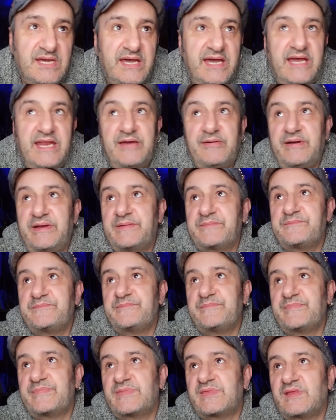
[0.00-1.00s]
Anyway,
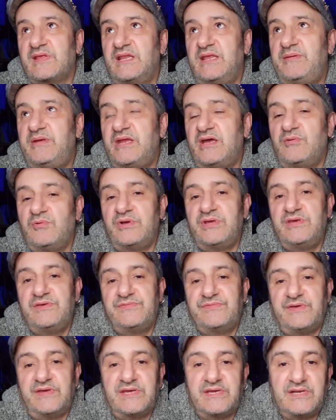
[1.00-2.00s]
let me know what you
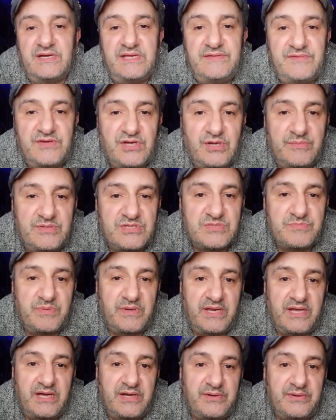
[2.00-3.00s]
think. Leave your comments
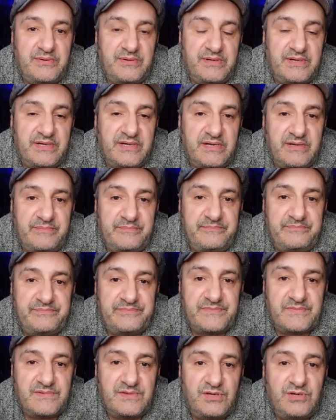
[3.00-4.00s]
below. Um,
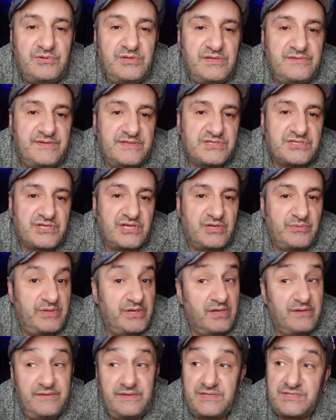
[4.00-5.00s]
who do you think is going to win?
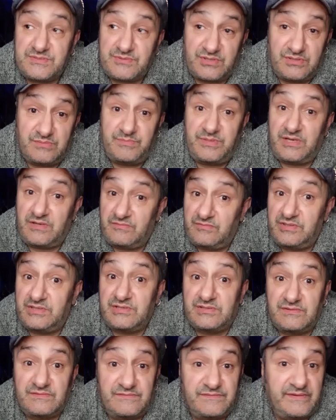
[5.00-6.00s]
I think this could be a really
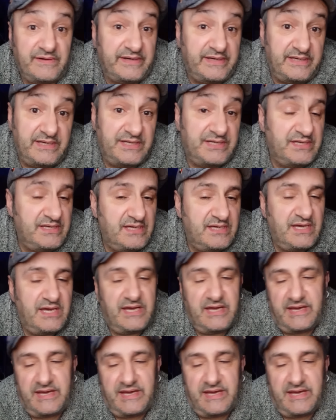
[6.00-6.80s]
good fight. And I, uh,